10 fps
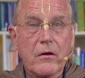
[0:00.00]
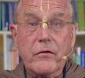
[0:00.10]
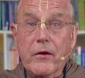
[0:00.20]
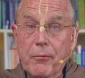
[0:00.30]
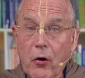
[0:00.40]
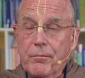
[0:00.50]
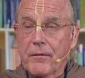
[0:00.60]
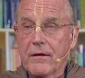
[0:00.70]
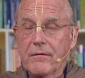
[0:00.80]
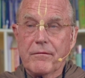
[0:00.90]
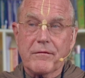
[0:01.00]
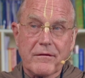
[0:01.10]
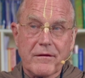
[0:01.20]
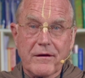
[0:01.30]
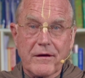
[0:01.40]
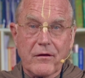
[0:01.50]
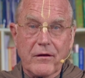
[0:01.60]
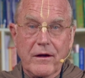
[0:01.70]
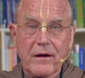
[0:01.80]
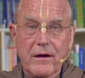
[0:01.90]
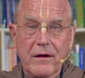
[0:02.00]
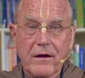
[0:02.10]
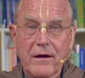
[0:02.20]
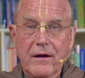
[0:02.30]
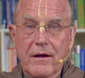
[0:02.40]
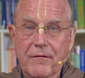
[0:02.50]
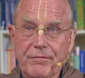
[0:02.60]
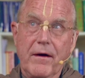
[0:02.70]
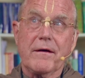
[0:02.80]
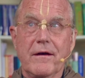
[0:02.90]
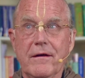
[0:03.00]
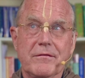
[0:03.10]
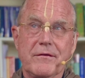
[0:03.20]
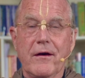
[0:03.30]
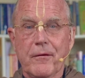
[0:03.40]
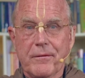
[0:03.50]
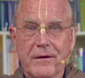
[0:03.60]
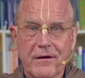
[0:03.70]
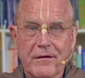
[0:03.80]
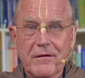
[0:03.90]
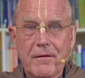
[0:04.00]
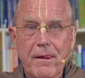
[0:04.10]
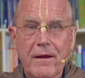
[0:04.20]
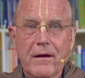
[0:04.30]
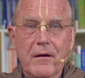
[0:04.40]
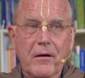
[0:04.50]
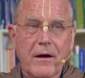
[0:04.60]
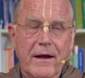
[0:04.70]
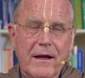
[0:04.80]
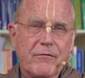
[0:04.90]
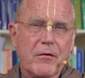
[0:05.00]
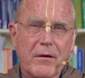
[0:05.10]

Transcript: So the boatman, he finally sat up again, and after